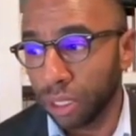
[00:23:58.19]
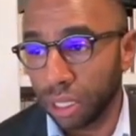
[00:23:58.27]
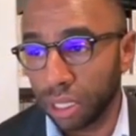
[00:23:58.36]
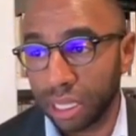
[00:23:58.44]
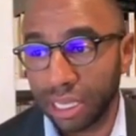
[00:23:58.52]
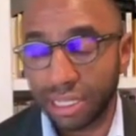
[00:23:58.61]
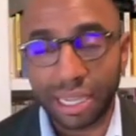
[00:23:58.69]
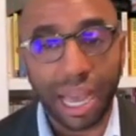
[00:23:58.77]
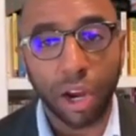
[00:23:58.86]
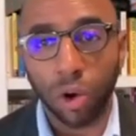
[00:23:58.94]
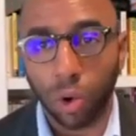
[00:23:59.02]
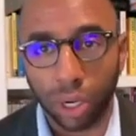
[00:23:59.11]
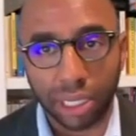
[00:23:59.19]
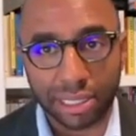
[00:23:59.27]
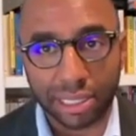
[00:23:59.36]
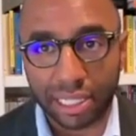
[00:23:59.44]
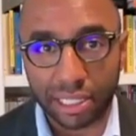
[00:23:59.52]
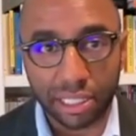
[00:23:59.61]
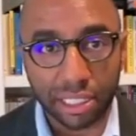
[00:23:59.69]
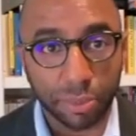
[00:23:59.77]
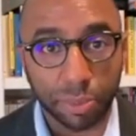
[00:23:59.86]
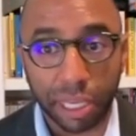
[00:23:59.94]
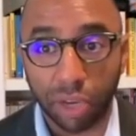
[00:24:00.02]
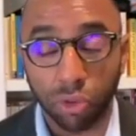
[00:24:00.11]
the, the entire organization is
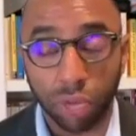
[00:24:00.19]
being